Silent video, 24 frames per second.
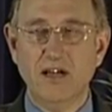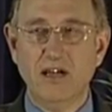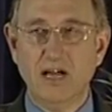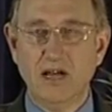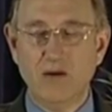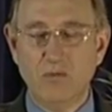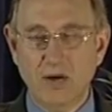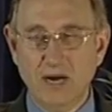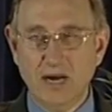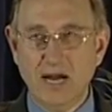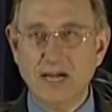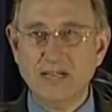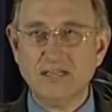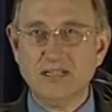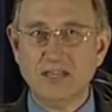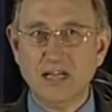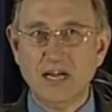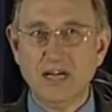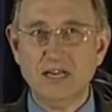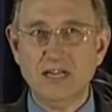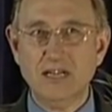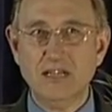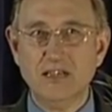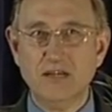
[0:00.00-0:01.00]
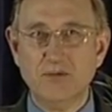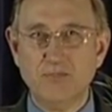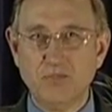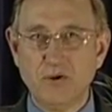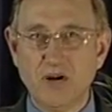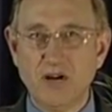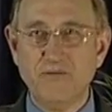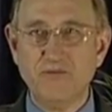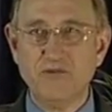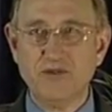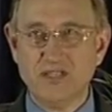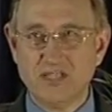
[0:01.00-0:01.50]
And when I studied the
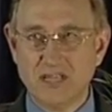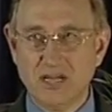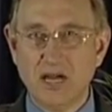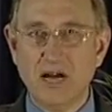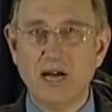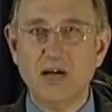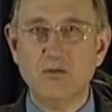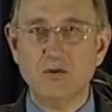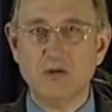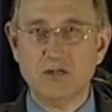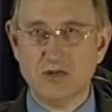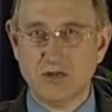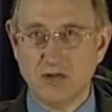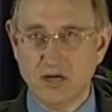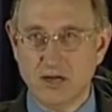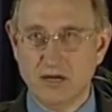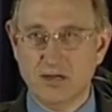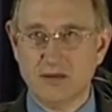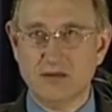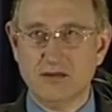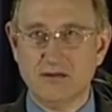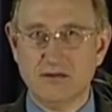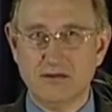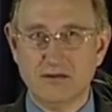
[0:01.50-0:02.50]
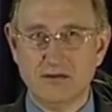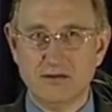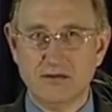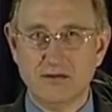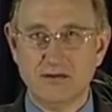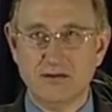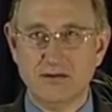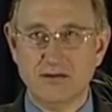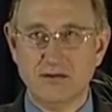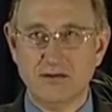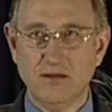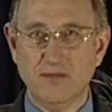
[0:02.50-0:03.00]
prophecy, I was hurt,
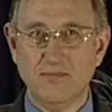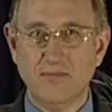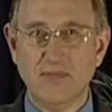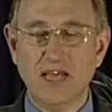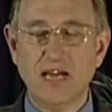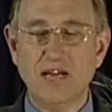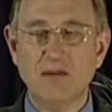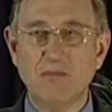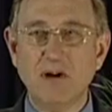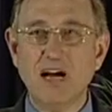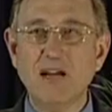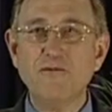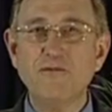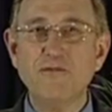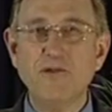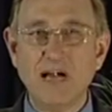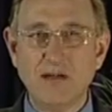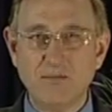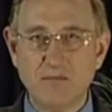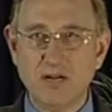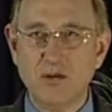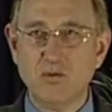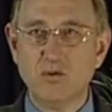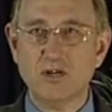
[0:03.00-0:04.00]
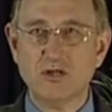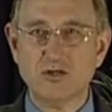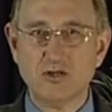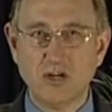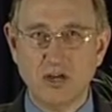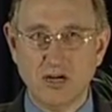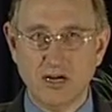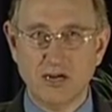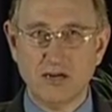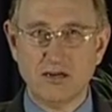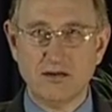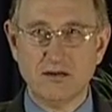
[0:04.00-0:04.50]
and my family was
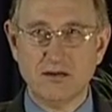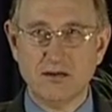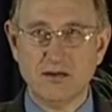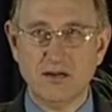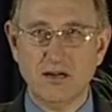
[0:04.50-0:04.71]
hurt.